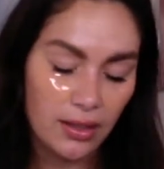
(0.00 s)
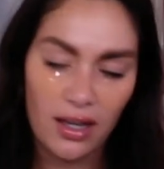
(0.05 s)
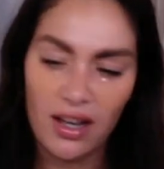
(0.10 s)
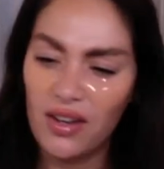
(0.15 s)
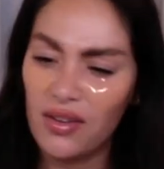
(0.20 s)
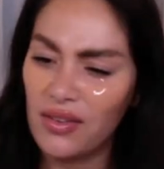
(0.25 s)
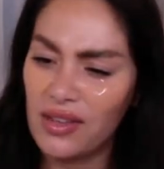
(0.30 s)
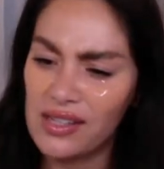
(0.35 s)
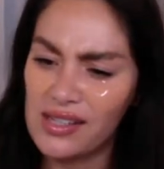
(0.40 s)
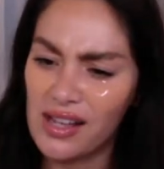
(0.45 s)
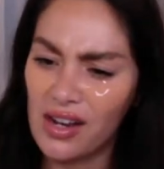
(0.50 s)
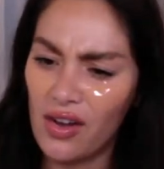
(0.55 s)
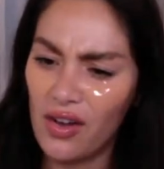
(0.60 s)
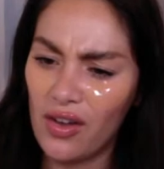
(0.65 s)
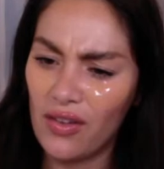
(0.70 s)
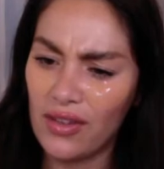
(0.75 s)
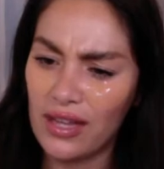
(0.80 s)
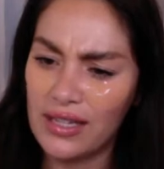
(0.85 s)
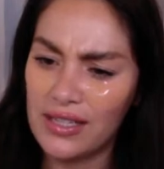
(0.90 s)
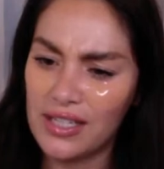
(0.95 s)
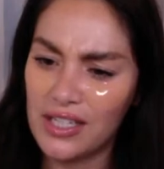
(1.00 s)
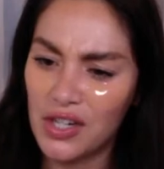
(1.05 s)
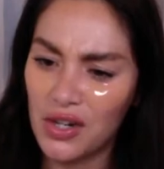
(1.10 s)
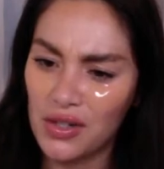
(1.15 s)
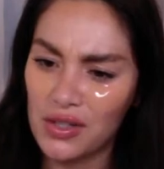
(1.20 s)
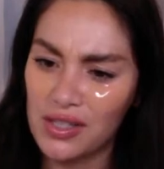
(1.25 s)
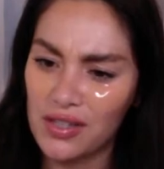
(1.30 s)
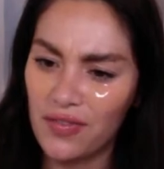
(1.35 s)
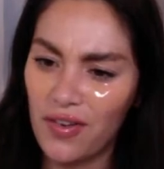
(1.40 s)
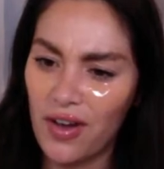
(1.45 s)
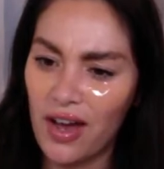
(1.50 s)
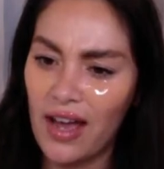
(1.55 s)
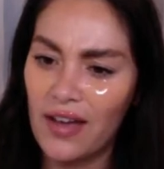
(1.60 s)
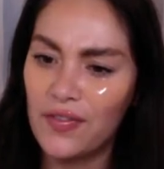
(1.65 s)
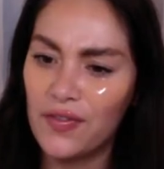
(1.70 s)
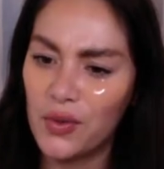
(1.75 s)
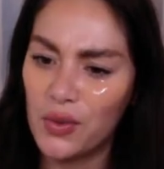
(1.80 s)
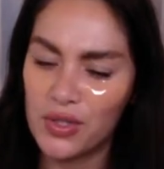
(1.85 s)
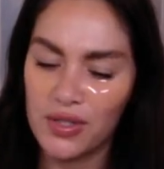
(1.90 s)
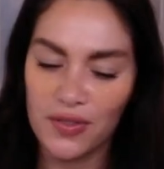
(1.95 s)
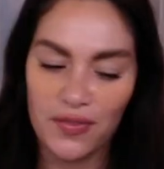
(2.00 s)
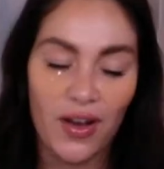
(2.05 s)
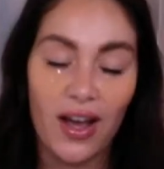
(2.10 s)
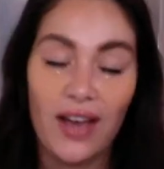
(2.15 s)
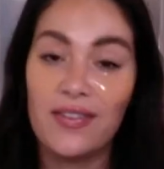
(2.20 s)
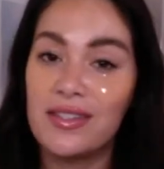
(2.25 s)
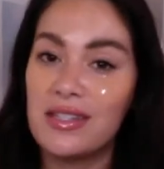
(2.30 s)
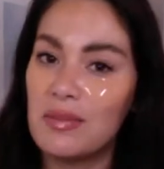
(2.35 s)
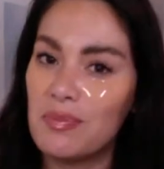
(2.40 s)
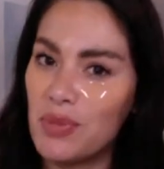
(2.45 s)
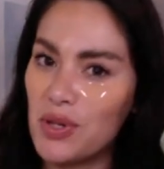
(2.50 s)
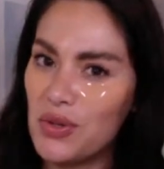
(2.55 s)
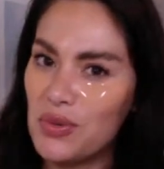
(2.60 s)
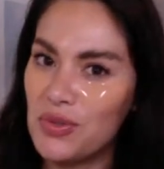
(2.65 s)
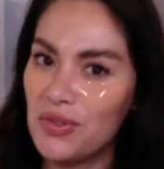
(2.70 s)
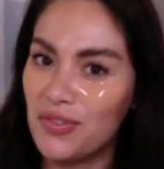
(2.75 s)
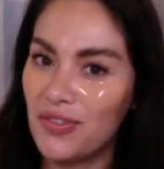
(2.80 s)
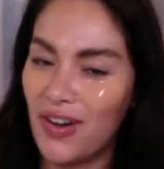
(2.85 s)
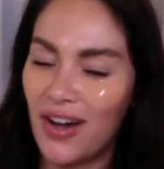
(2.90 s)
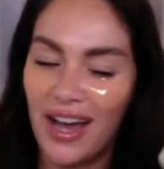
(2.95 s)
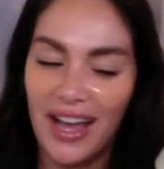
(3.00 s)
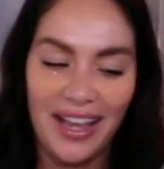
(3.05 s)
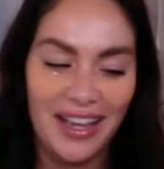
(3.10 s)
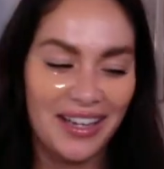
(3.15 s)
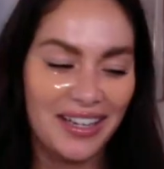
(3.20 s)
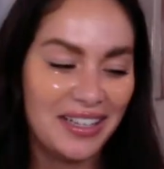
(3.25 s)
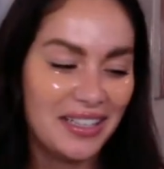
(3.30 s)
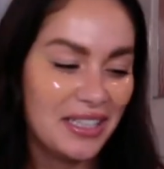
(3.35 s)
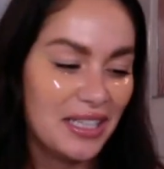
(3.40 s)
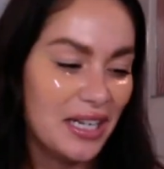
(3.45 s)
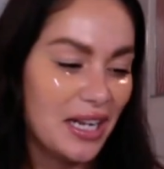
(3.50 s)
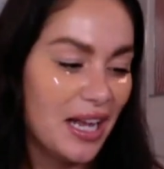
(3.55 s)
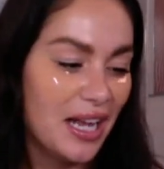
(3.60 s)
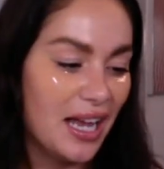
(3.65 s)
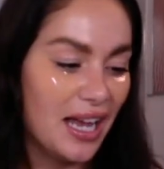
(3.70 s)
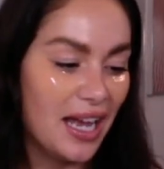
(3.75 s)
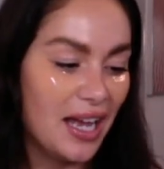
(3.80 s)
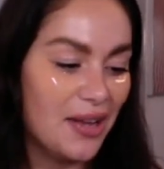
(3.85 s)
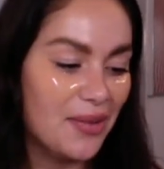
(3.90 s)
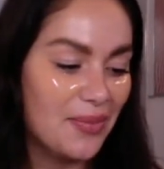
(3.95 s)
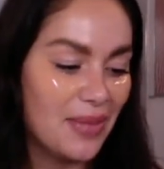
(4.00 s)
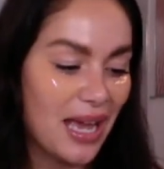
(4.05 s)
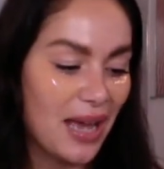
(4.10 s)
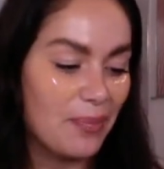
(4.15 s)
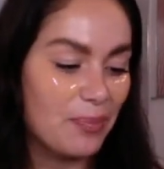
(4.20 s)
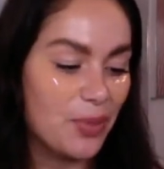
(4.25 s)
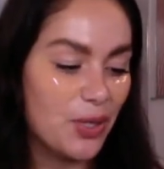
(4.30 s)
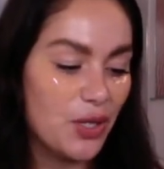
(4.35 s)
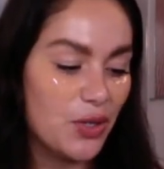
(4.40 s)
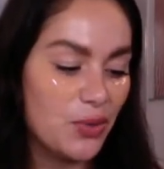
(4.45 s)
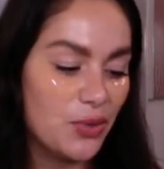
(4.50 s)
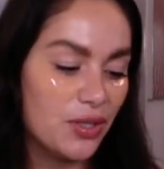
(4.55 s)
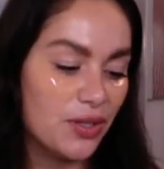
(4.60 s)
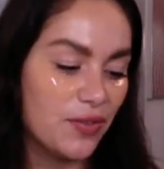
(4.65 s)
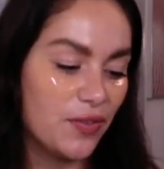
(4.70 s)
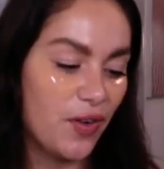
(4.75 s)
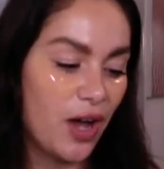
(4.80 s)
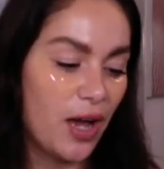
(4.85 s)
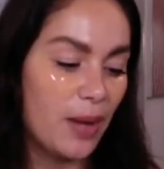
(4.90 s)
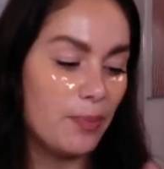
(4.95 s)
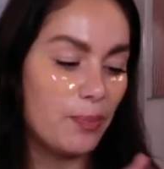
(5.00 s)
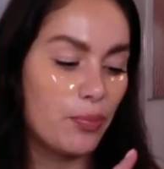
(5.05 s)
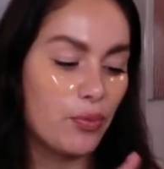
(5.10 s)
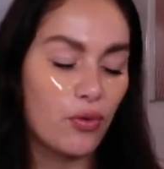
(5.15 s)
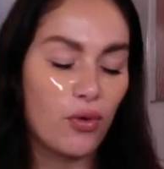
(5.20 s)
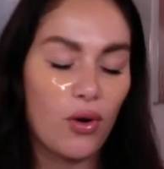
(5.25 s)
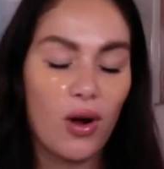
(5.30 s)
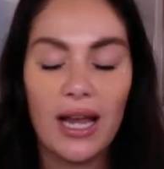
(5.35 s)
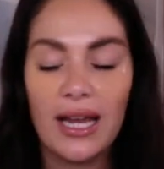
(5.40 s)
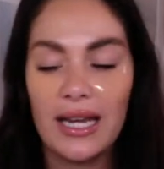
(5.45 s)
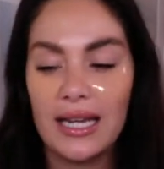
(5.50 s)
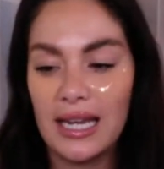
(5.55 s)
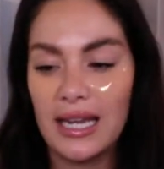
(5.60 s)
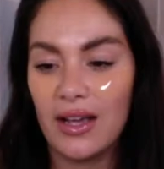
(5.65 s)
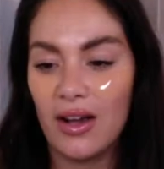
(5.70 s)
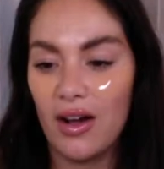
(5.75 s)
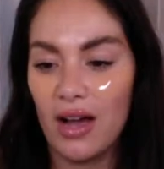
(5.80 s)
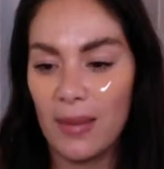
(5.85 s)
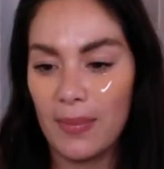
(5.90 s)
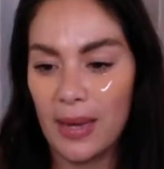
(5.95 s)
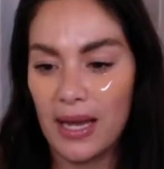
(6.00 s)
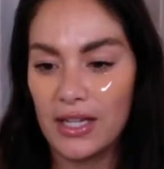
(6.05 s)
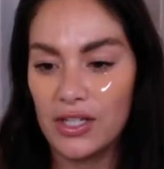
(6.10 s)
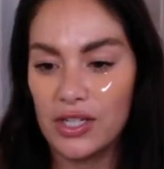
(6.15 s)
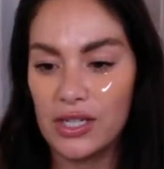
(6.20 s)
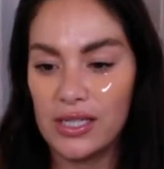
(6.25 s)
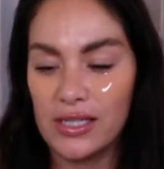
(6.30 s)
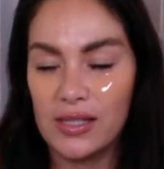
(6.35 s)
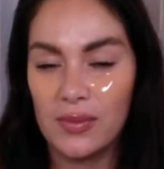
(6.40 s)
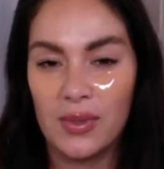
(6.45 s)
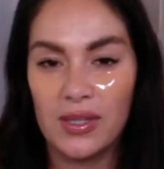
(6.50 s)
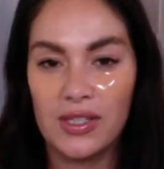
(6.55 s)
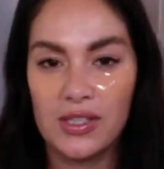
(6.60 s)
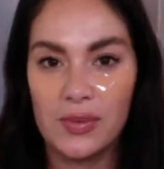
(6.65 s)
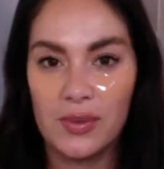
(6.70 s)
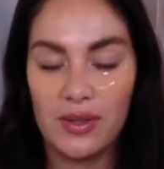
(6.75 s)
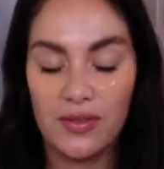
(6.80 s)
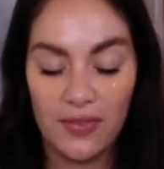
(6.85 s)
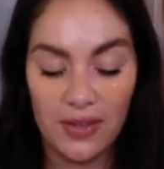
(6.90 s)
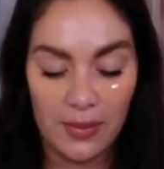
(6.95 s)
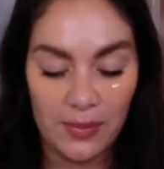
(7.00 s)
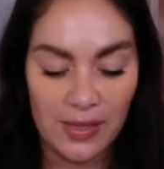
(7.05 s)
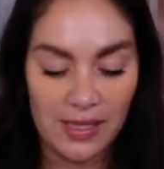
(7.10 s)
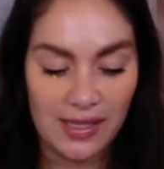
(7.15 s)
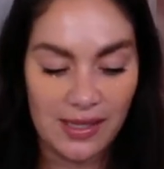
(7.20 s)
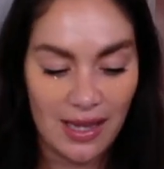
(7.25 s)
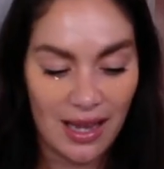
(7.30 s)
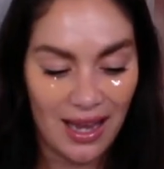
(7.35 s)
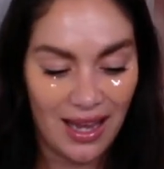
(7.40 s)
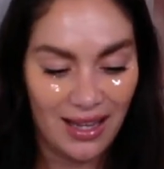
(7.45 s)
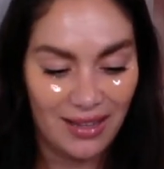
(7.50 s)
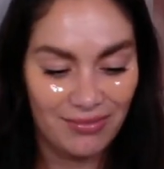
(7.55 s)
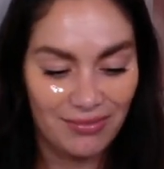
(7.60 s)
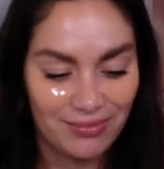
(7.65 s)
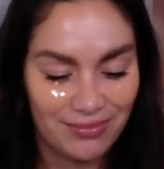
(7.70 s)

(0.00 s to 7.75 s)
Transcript: Oh, there's a lot then. Detoxifier, fortifier, this is beautifier. yeah, beautifier brightening eye patches, the ones with the vitamin C.